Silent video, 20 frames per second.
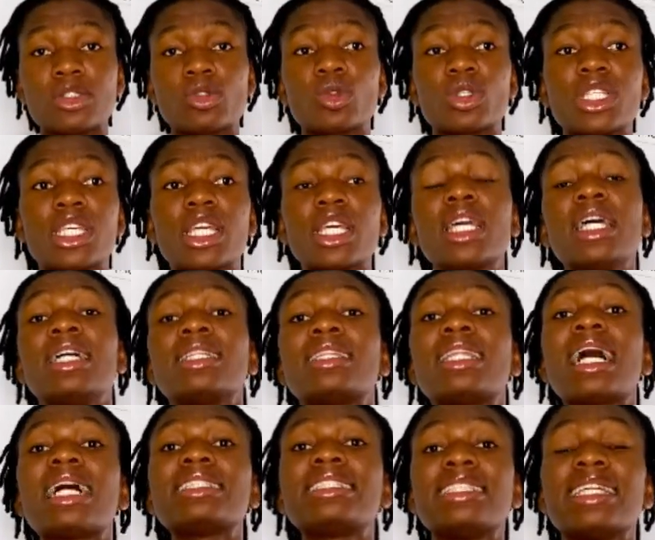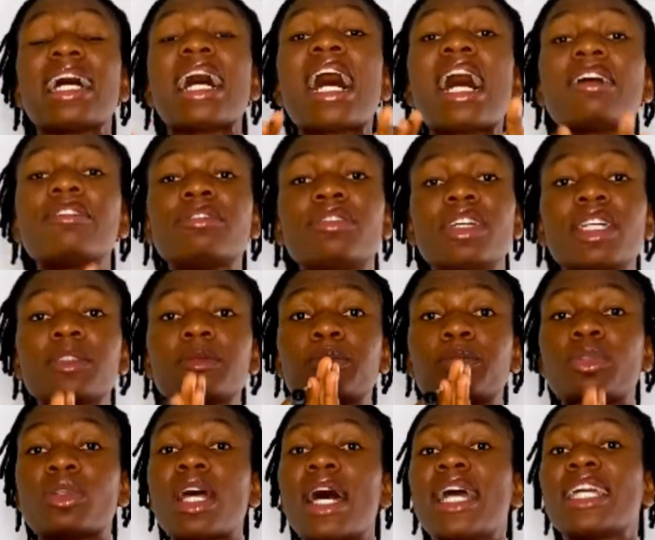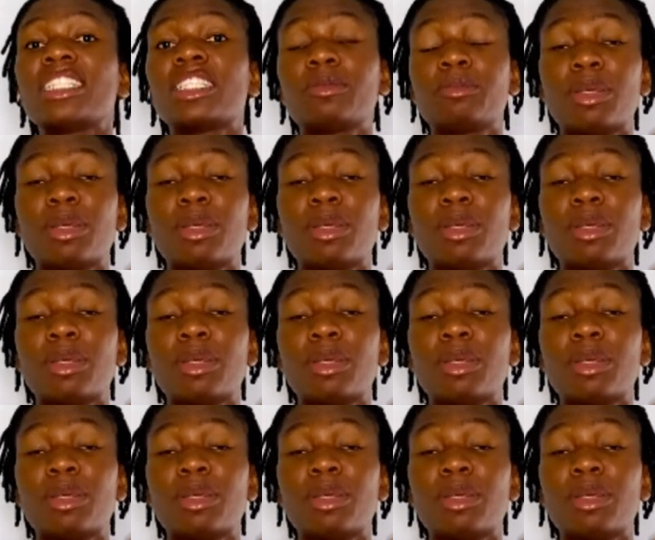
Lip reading: Okay, that's the average price